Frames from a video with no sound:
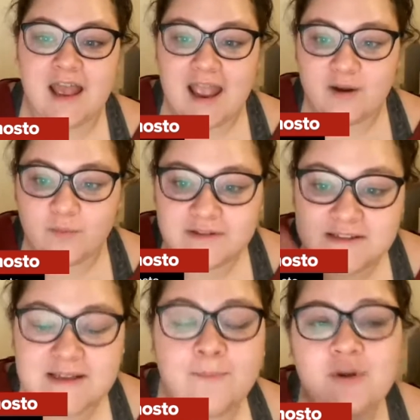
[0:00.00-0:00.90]
And when
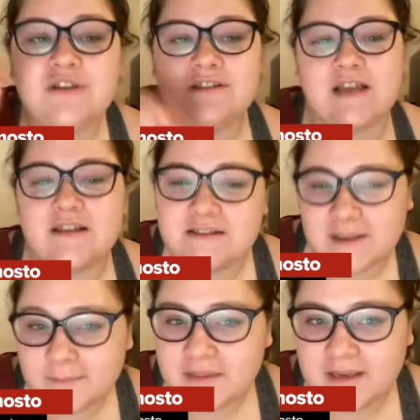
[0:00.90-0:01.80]
someone does
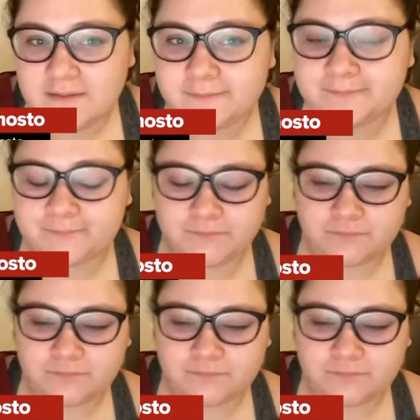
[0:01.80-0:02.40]
something